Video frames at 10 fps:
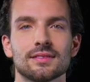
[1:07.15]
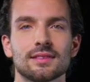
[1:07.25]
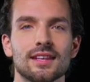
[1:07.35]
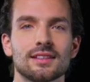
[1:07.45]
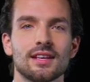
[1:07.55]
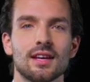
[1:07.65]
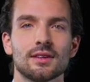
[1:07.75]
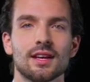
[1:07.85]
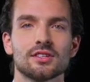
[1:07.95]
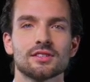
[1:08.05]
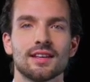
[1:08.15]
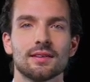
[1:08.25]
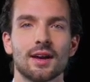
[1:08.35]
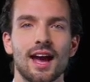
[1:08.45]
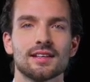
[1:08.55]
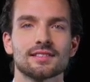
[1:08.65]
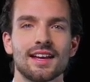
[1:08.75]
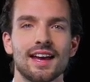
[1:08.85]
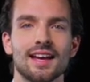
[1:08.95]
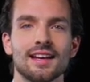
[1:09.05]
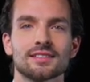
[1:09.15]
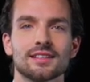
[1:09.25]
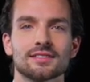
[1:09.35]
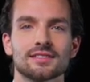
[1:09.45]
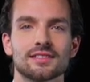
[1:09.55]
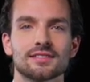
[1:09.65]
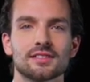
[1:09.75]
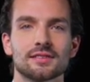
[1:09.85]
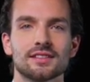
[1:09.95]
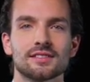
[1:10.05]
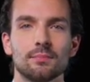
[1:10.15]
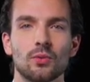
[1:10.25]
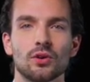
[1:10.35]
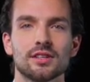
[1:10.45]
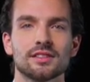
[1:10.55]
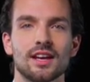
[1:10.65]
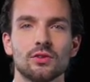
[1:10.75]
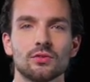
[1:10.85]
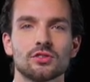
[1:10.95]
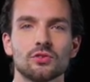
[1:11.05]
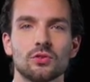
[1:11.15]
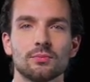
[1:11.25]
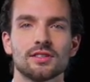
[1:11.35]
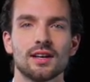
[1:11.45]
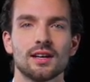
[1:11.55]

India alleges that Pakistan has consistently supported terrorist groups